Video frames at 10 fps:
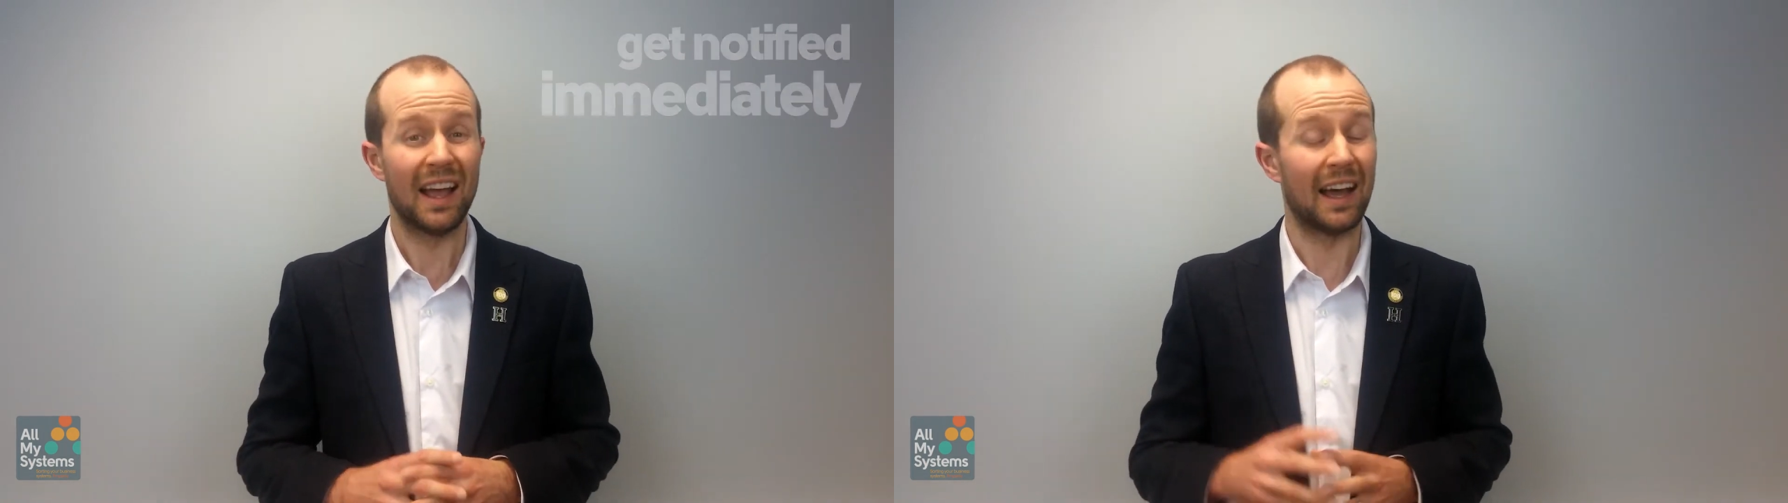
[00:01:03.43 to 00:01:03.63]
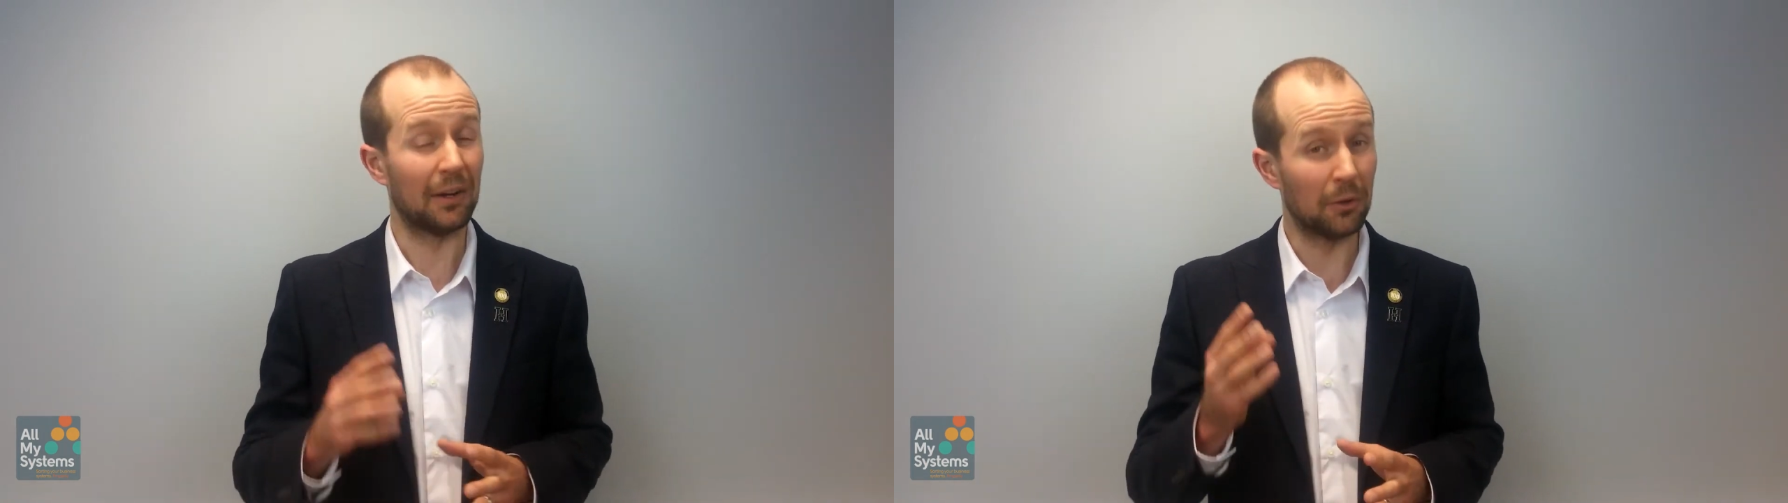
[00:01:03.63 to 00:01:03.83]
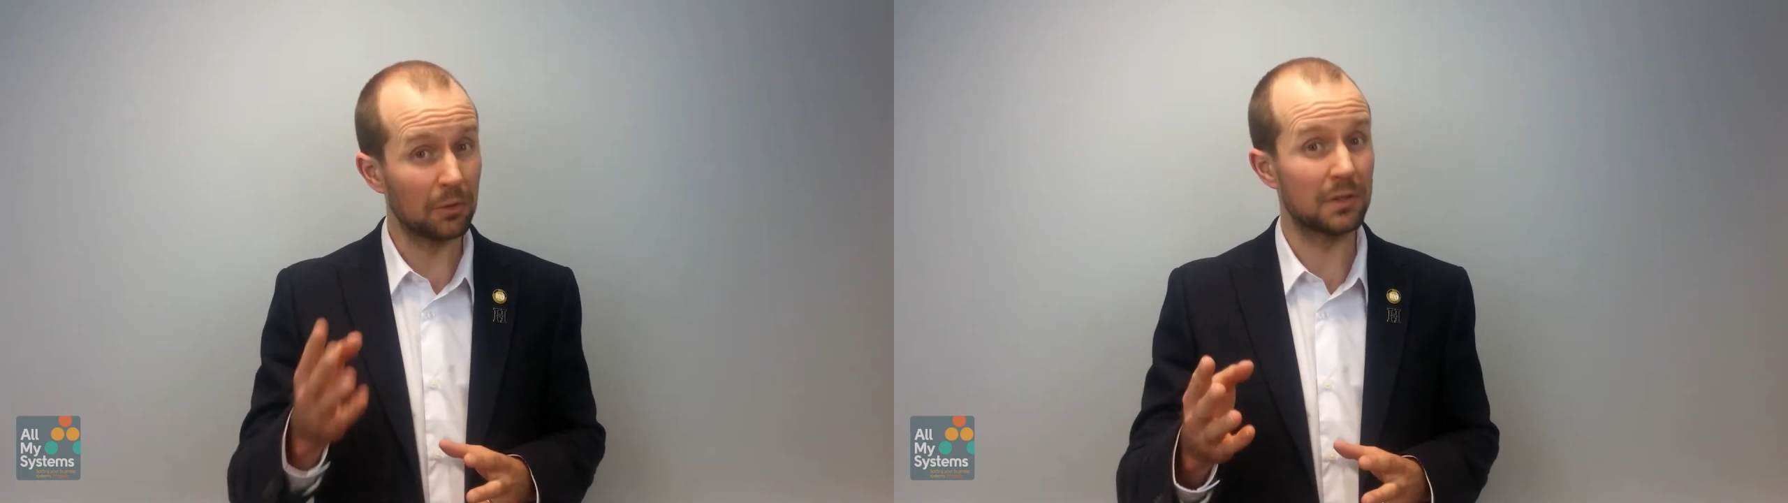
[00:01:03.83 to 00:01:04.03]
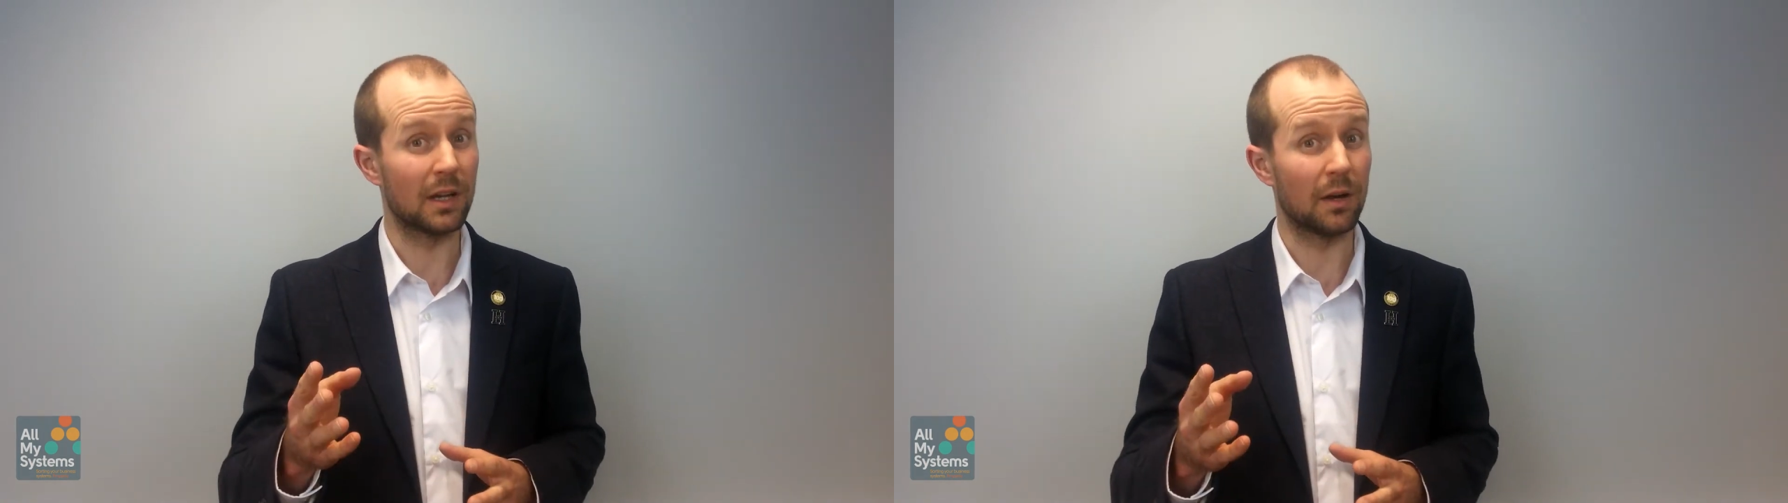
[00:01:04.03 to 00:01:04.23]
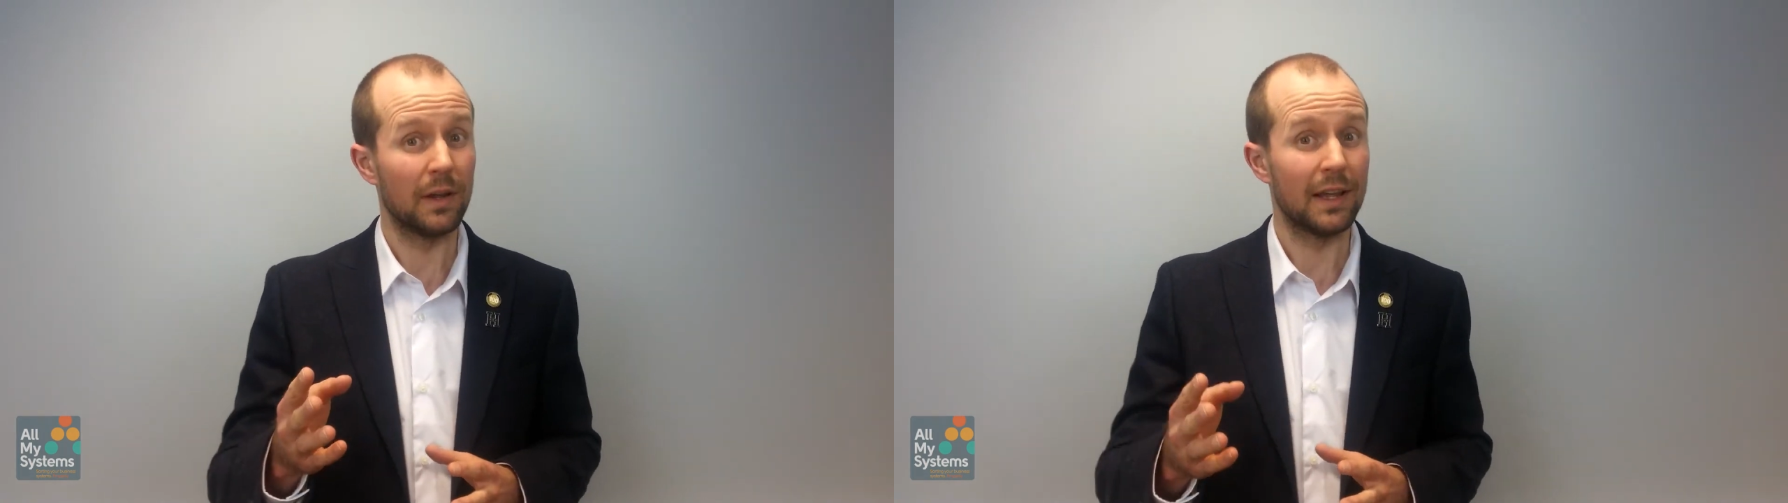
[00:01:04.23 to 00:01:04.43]
And
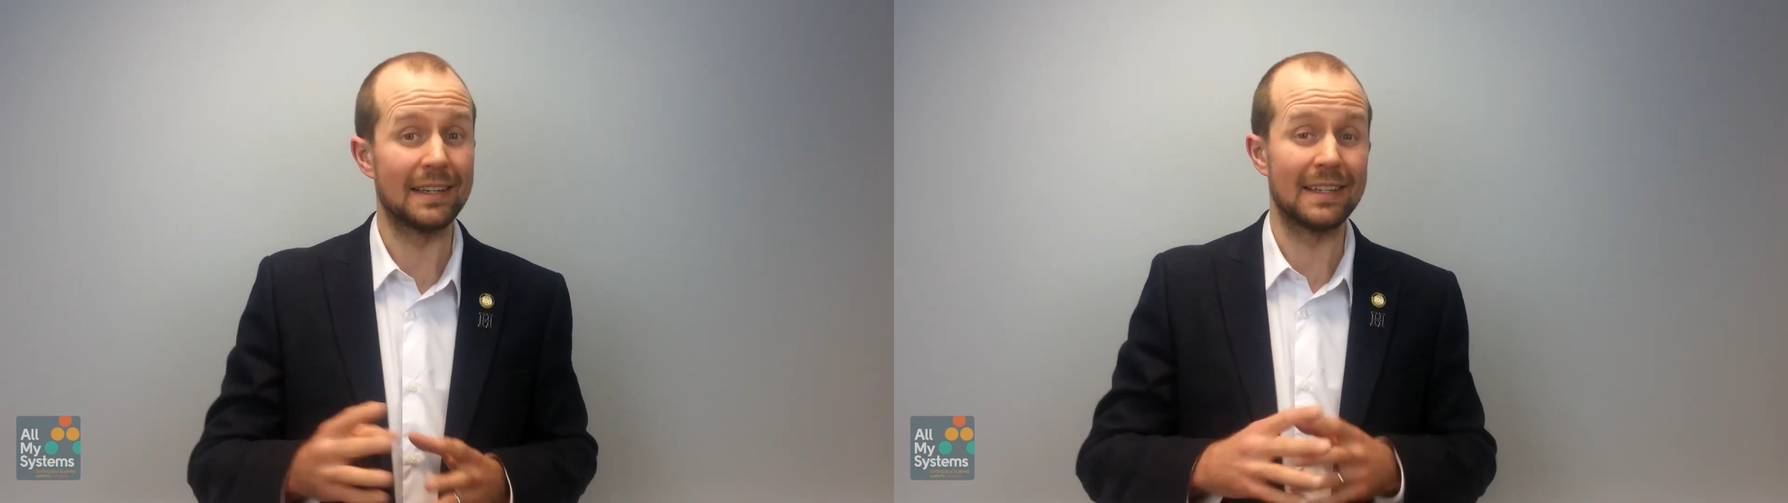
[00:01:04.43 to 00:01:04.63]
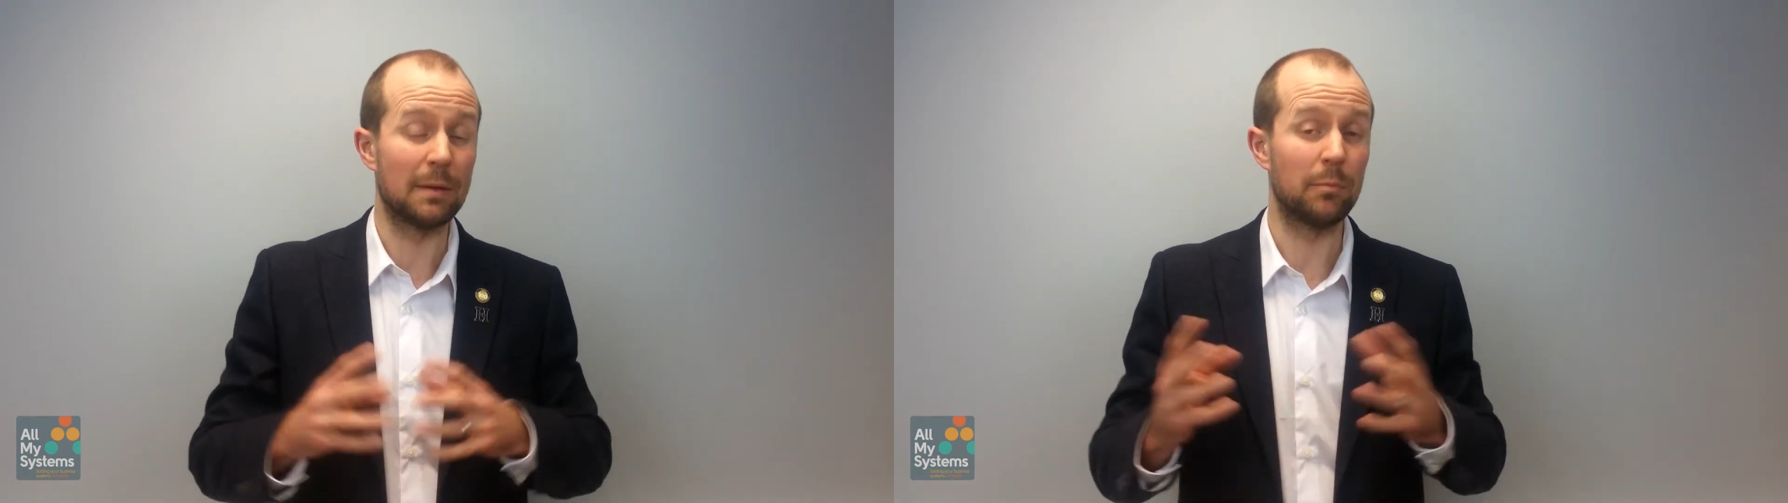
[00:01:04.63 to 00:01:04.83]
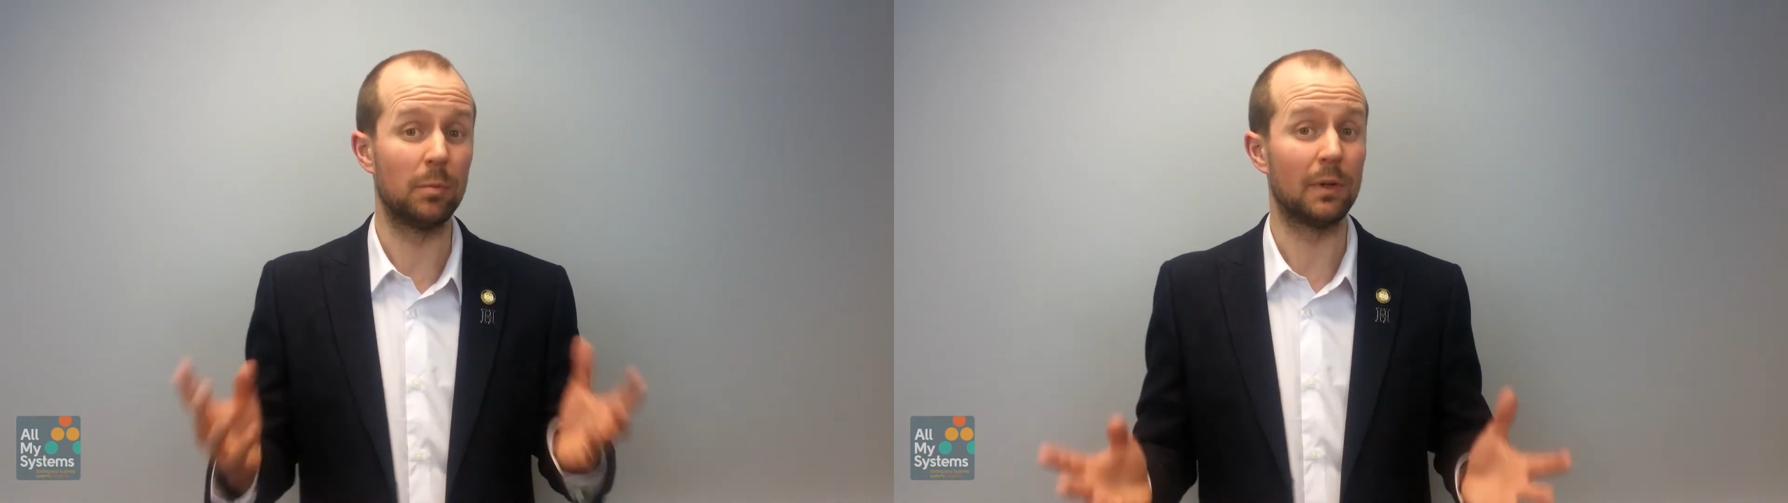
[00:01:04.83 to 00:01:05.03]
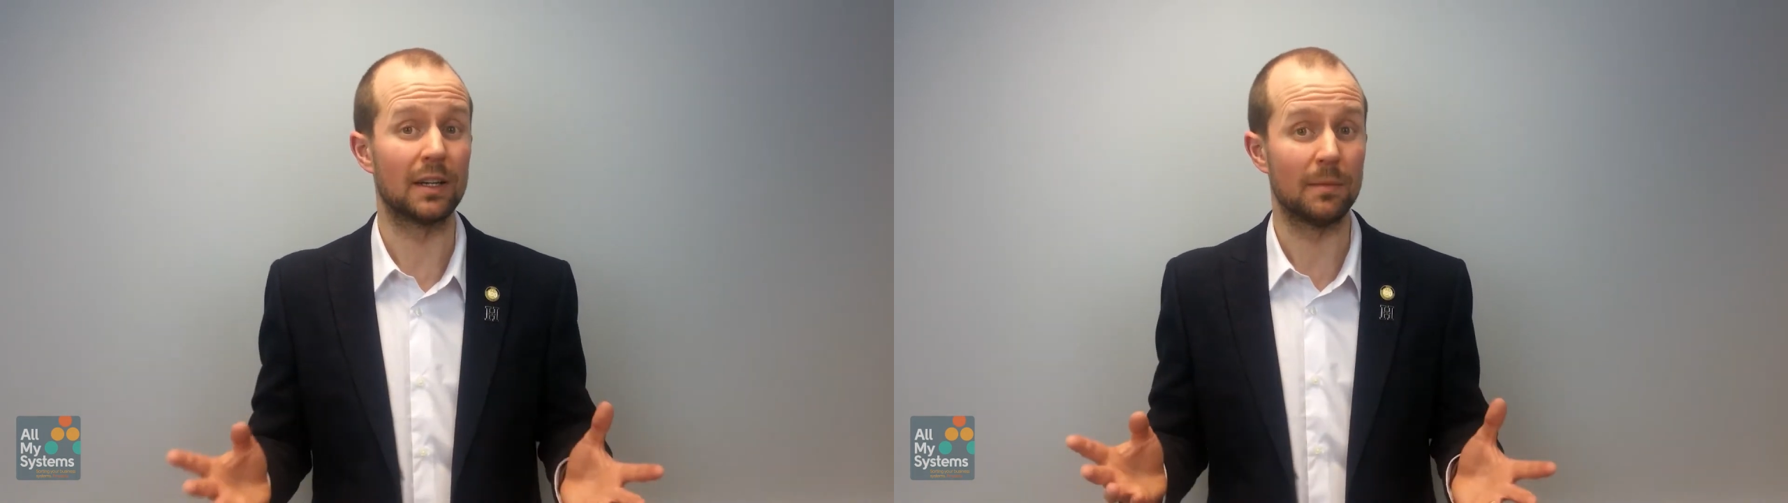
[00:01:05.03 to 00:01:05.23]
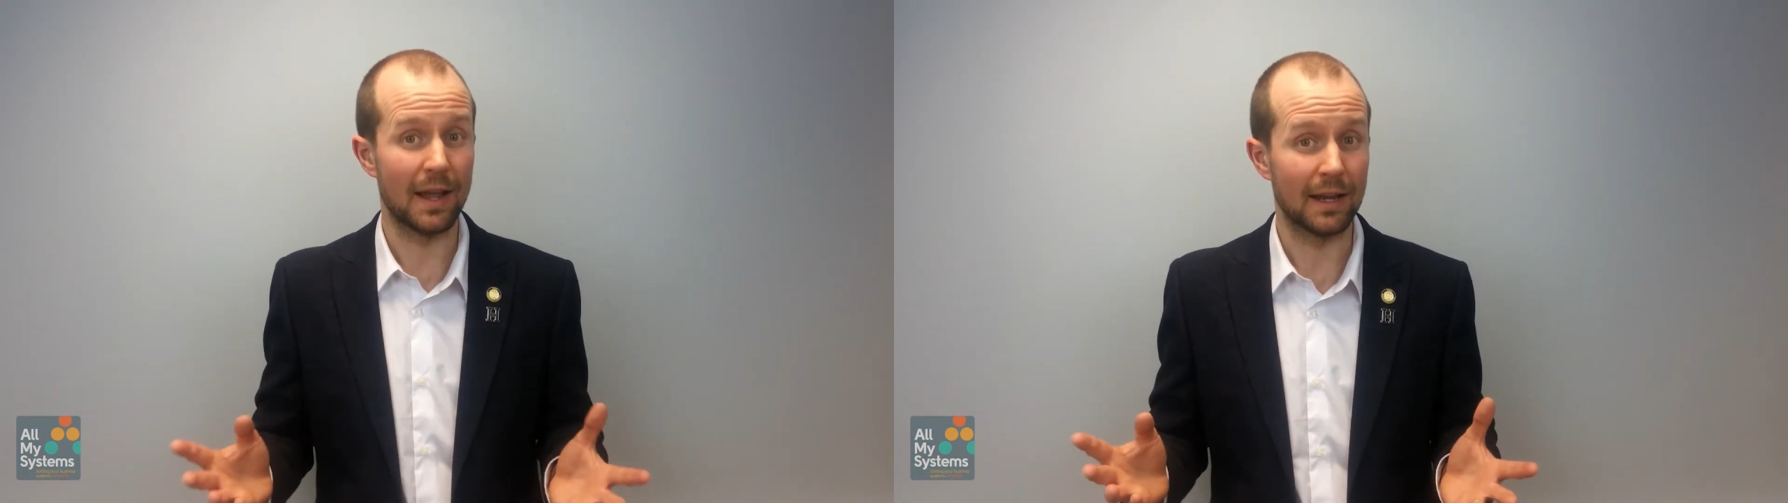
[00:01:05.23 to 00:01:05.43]
also, it's in the public
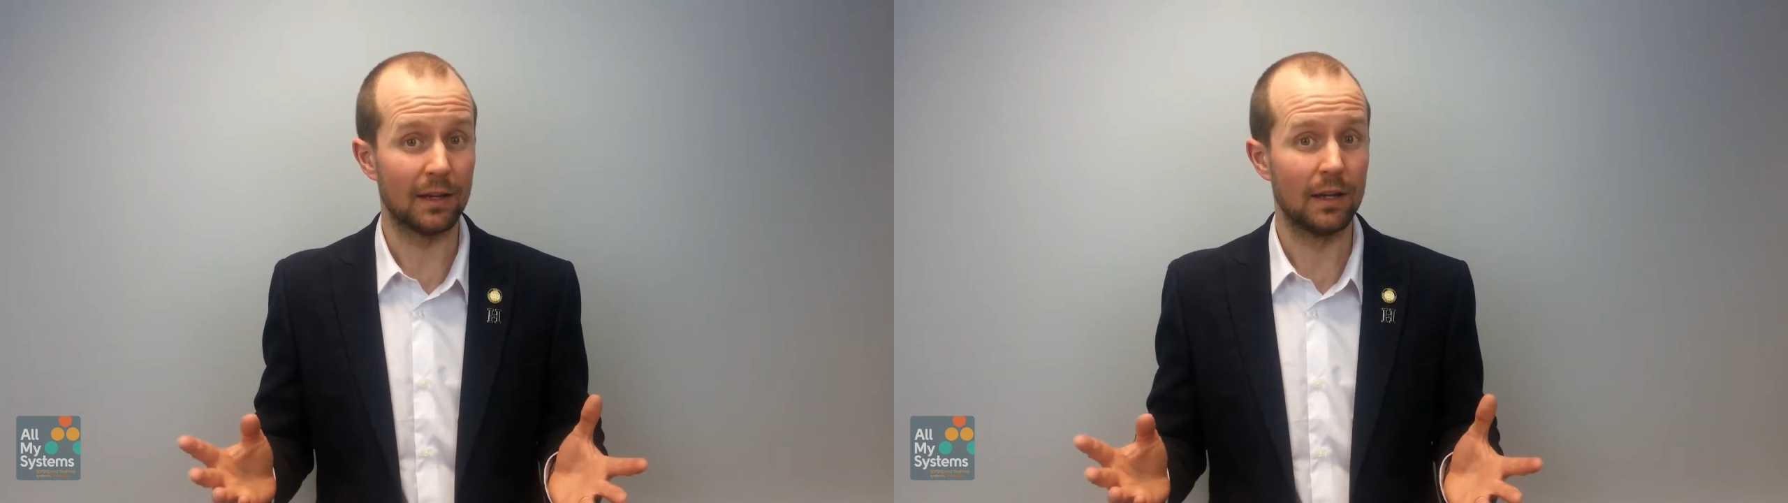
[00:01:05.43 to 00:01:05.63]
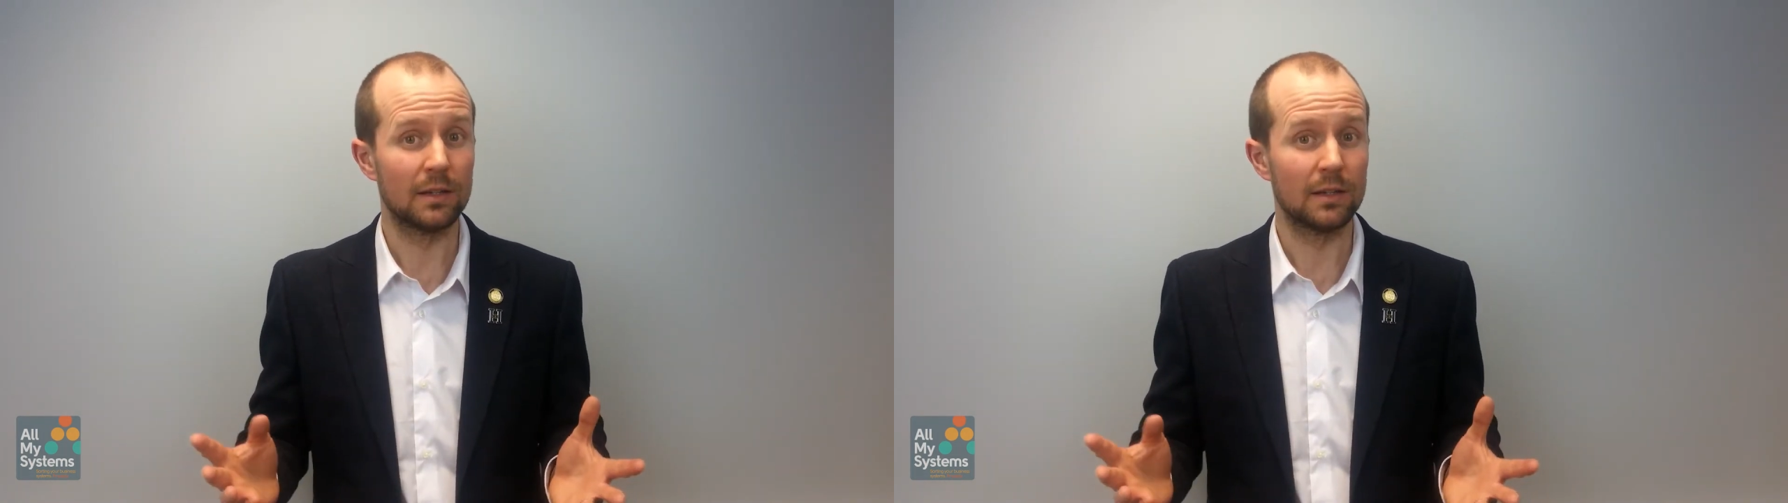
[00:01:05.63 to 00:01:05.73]
domain,